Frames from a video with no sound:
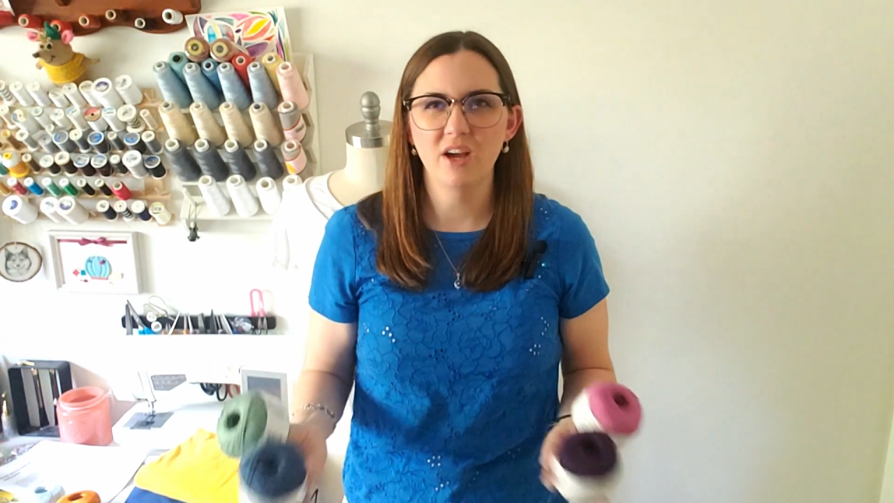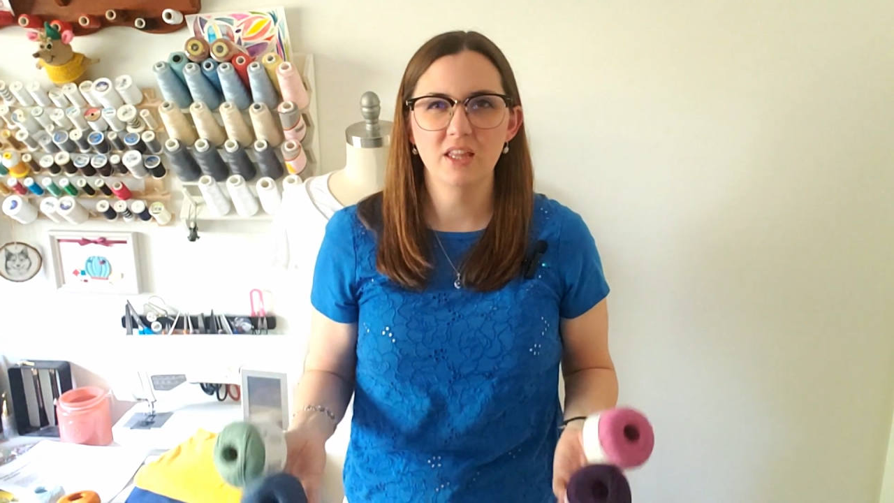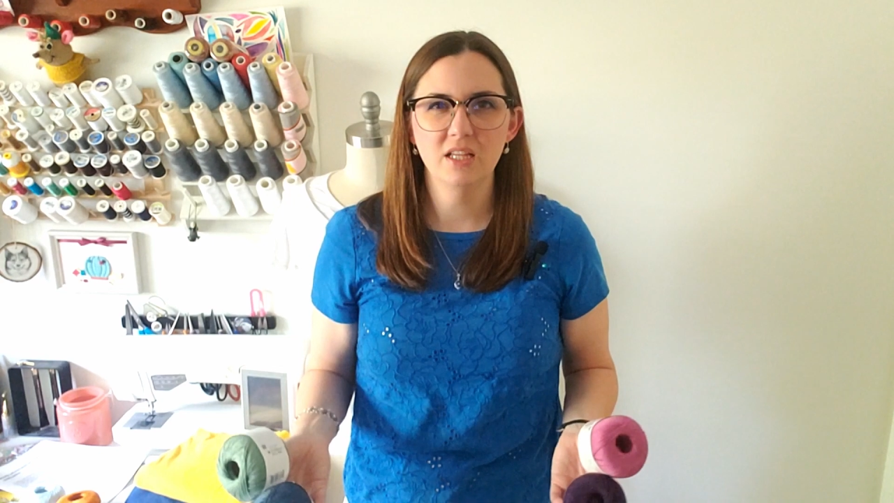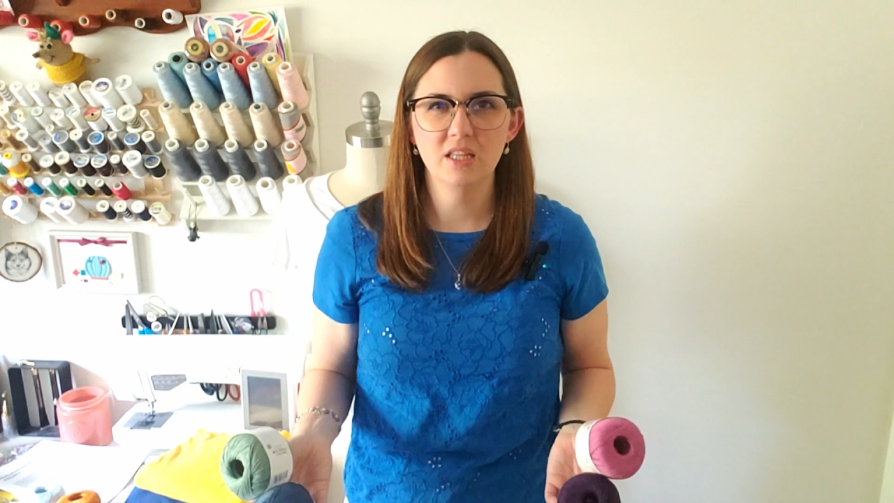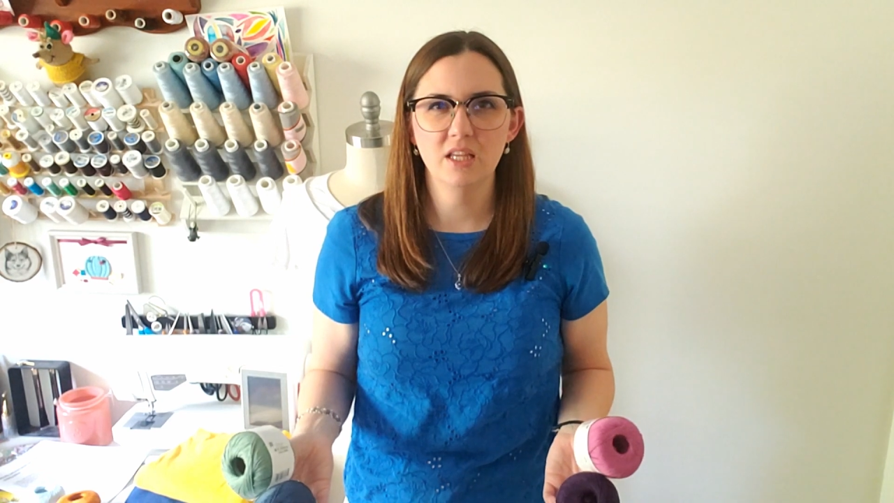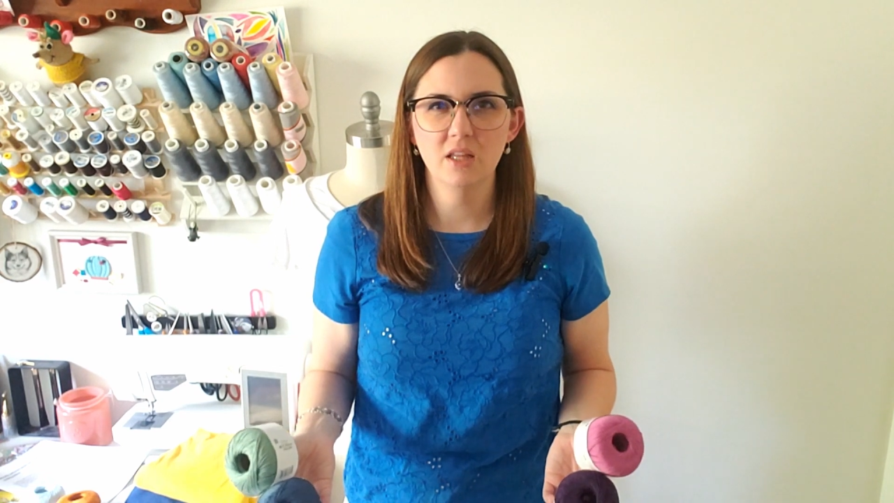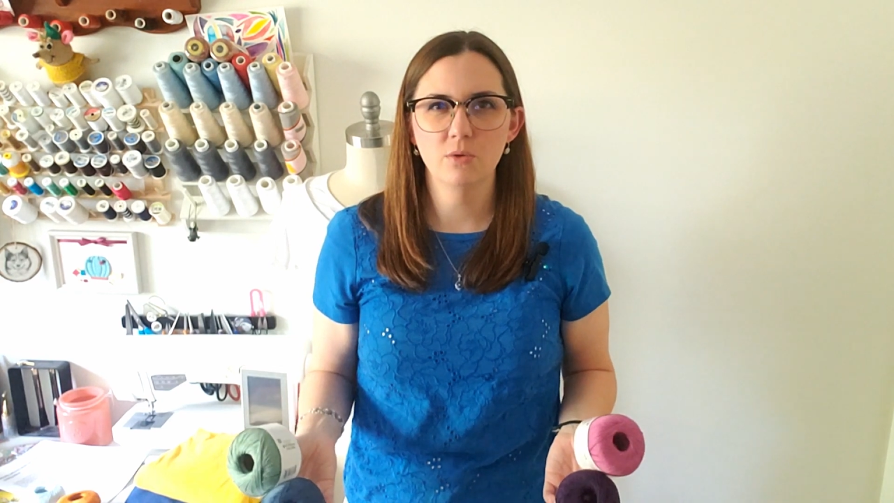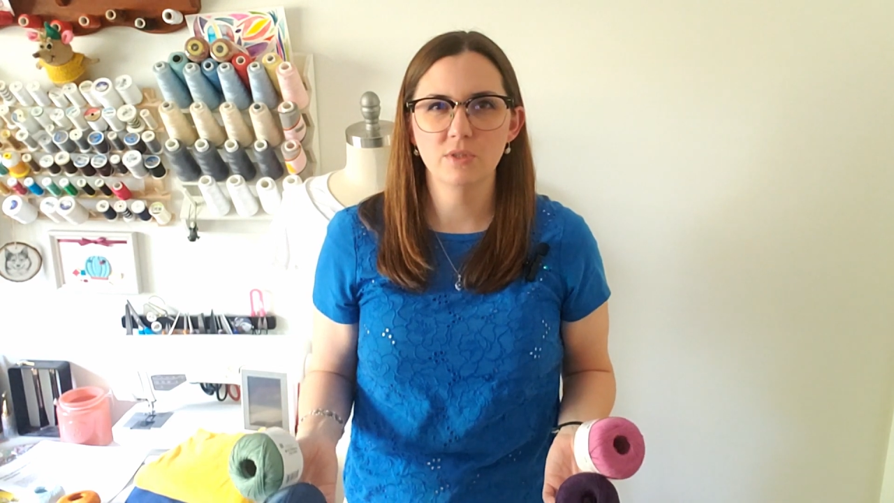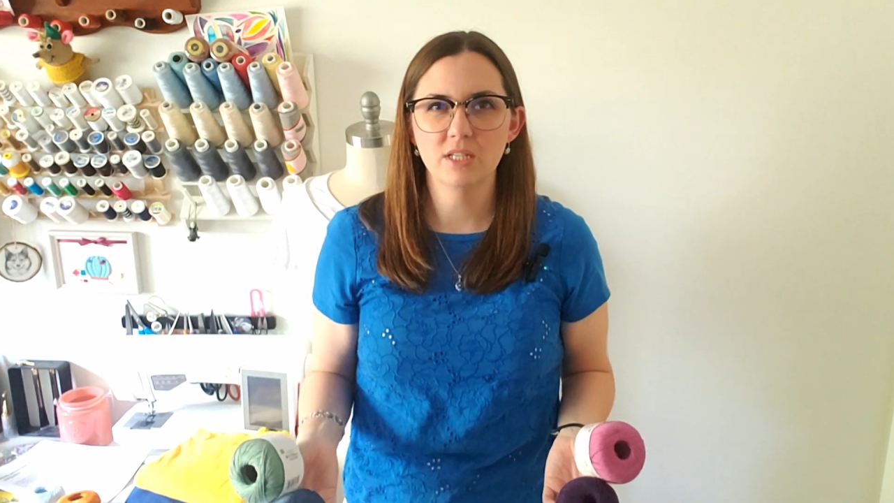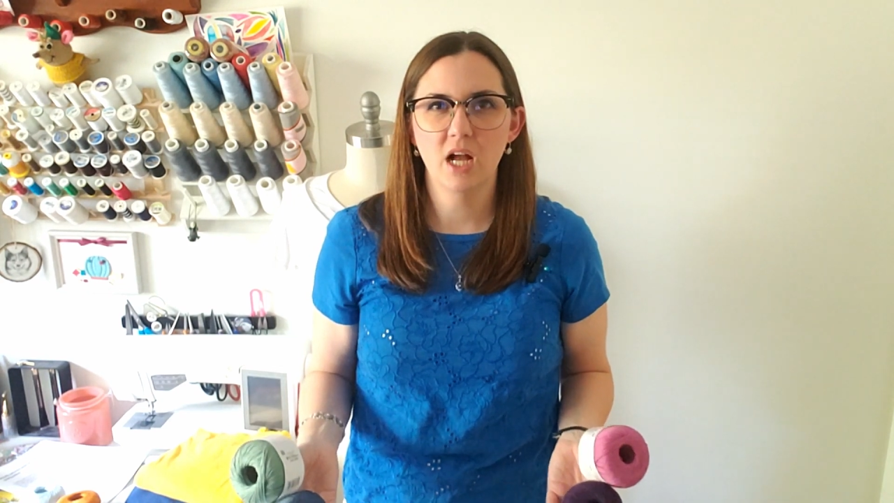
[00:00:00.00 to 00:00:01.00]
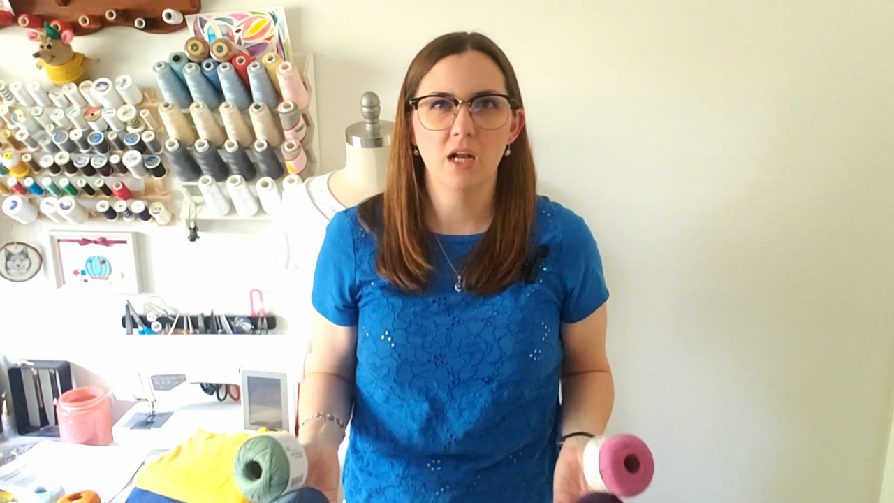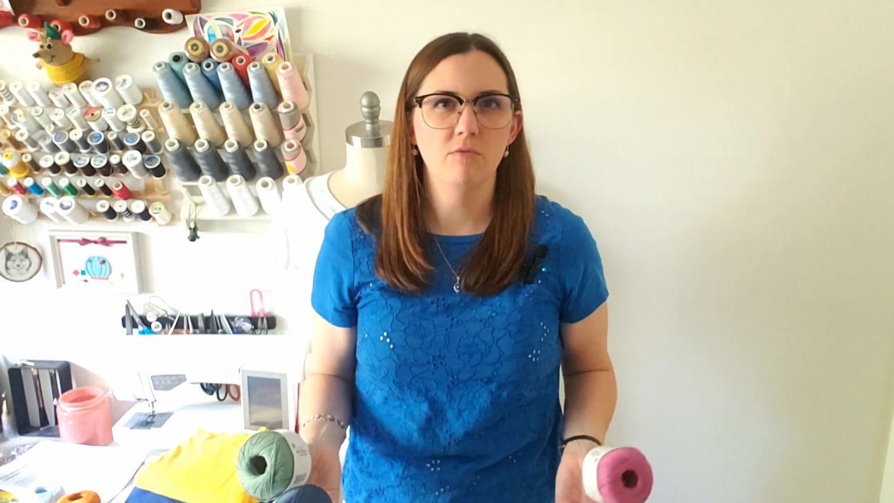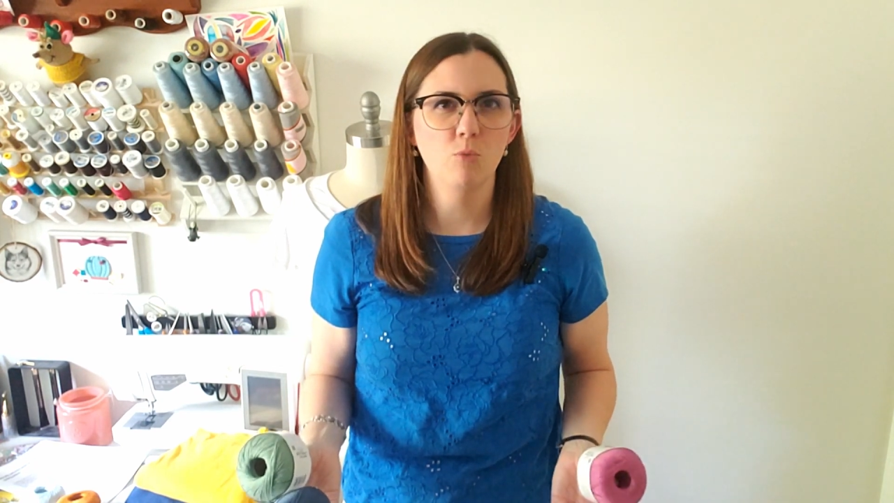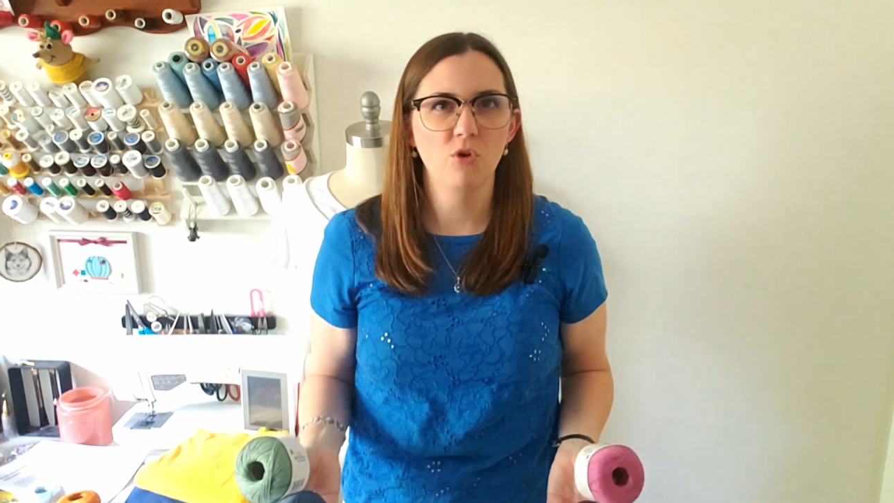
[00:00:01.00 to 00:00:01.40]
I think that the other one's kind of